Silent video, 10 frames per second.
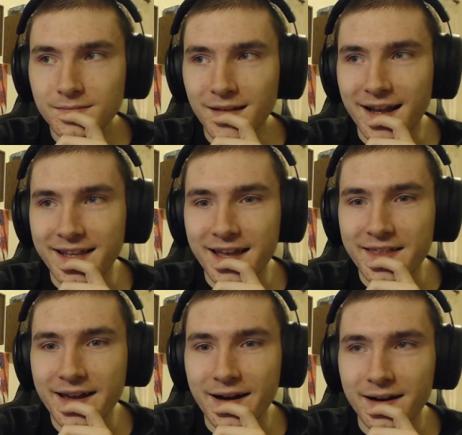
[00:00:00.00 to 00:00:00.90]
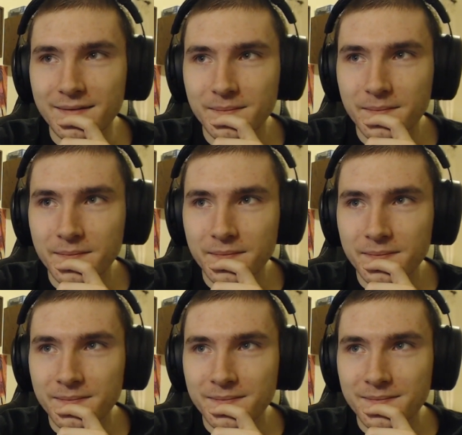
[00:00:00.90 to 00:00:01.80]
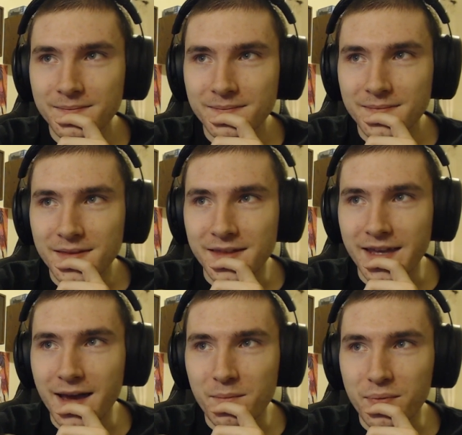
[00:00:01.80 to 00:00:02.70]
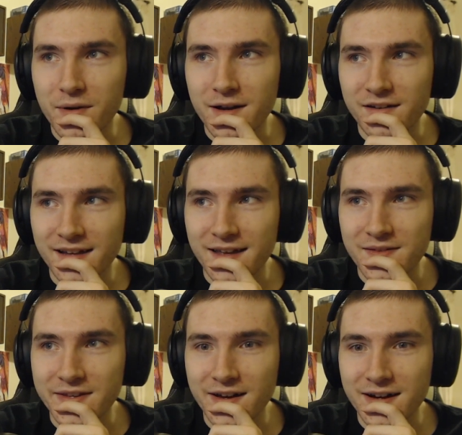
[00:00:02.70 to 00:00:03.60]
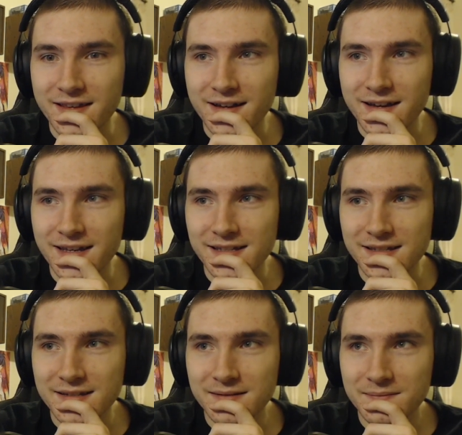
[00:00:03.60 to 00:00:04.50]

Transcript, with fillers: And here they are. The Emperor and the Dark Knights.